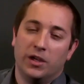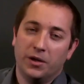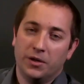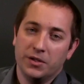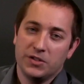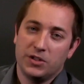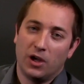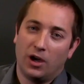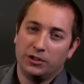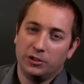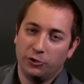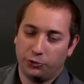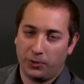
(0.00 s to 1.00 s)
Here's
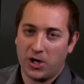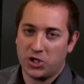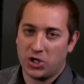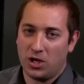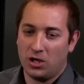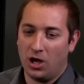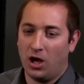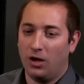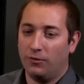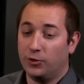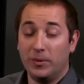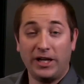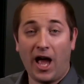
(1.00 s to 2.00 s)
an illustration
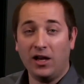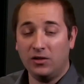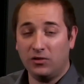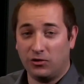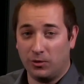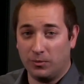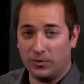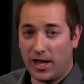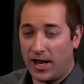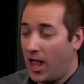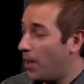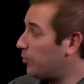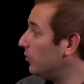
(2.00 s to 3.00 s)
of the mechanism
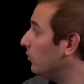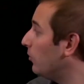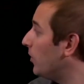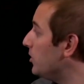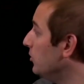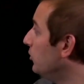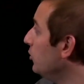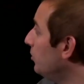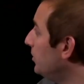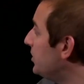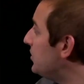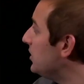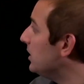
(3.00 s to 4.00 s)
that happens when you do
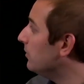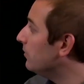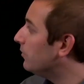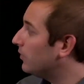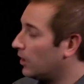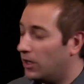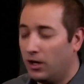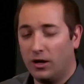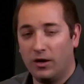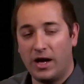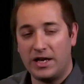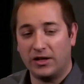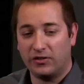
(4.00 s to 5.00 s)
receive
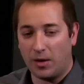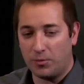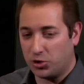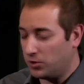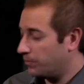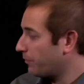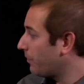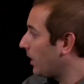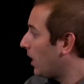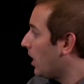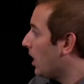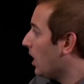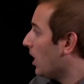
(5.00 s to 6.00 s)
an exception.
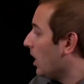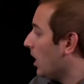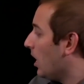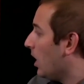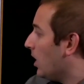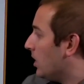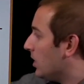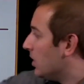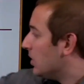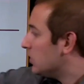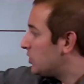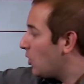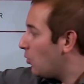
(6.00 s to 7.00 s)

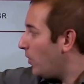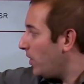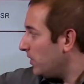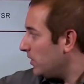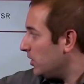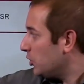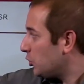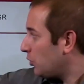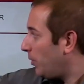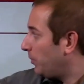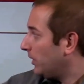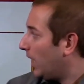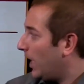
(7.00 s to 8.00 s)
So when the
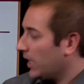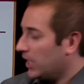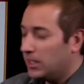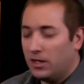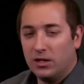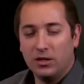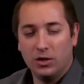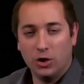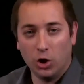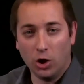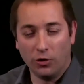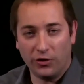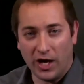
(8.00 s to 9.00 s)
interrupt line
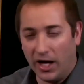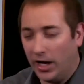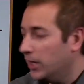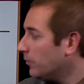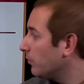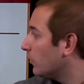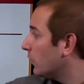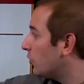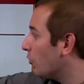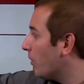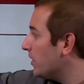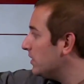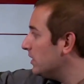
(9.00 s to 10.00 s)
goes high,
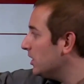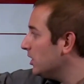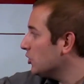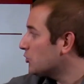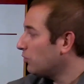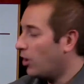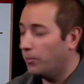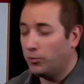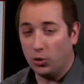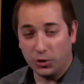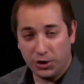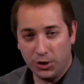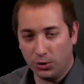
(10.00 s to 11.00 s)
so when the interrupt
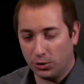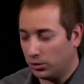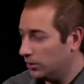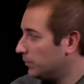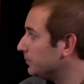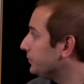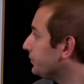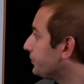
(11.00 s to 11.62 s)
occurs,